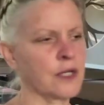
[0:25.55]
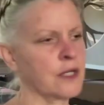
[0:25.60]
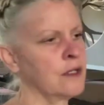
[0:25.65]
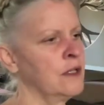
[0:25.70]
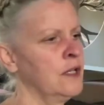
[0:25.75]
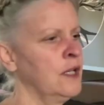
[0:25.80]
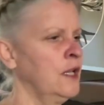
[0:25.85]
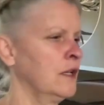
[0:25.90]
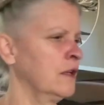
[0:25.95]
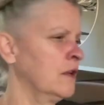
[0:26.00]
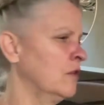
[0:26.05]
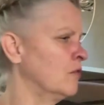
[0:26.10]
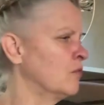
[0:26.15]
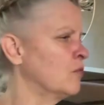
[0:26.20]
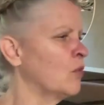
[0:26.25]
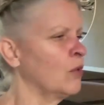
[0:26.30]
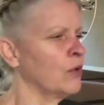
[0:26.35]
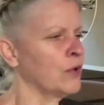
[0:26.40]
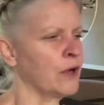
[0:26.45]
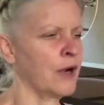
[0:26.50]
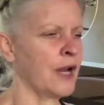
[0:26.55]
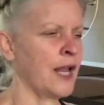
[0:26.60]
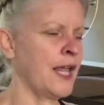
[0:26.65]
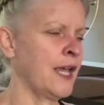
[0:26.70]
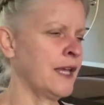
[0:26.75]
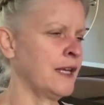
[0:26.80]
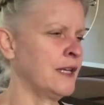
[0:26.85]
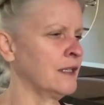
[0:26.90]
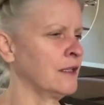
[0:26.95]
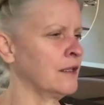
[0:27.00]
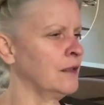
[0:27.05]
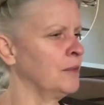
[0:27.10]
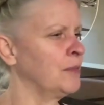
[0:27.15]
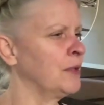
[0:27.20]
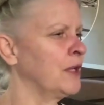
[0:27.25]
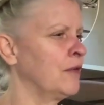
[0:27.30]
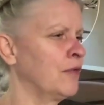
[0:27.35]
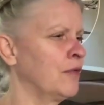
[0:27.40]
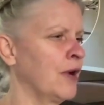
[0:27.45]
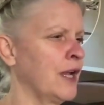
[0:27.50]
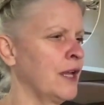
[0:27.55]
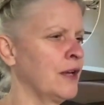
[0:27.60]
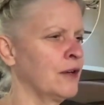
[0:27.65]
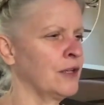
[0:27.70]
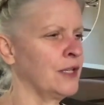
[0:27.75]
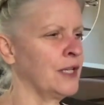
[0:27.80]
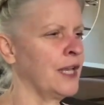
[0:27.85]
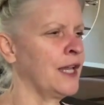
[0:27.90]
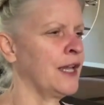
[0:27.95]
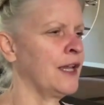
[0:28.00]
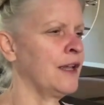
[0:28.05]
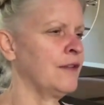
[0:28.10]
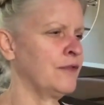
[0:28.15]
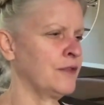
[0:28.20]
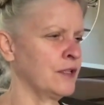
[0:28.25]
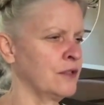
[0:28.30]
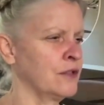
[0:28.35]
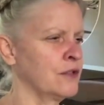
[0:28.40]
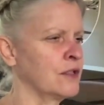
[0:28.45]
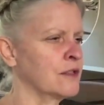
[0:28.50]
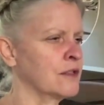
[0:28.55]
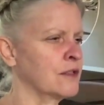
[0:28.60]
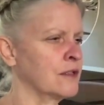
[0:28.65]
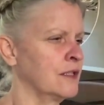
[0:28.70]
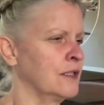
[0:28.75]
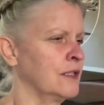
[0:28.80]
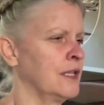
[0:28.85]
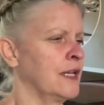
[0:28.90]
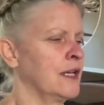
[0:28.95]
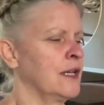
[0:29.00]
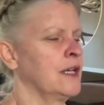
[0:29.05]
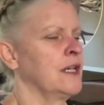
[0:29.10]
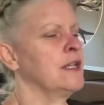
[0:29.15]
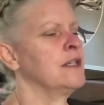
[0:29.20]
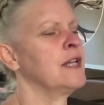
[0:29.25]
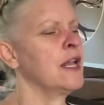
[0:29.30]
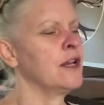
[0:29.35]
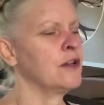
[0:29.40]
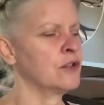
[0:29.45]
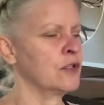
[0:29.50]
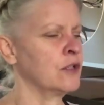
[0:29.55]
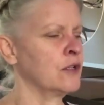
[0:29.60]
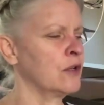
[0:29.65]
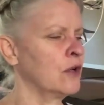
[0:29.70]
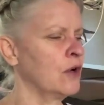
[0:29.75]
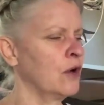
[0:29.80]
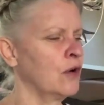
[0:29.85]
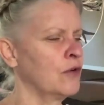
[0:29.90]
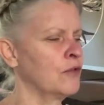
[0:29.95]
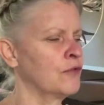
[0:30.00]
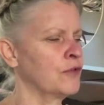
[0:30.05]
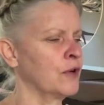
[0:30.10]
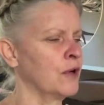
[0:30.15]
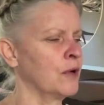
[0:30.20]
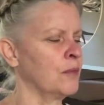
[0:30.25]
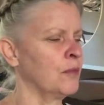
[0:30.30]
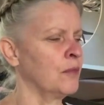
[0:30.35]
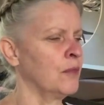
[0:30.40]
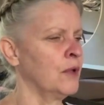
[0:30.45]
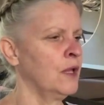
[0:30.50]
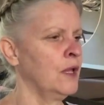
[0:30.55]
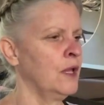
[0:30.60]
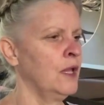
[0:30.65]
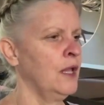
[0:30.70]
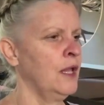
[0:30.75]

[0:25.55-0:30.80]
You can roll your head a little bit right or left and just let any tension go from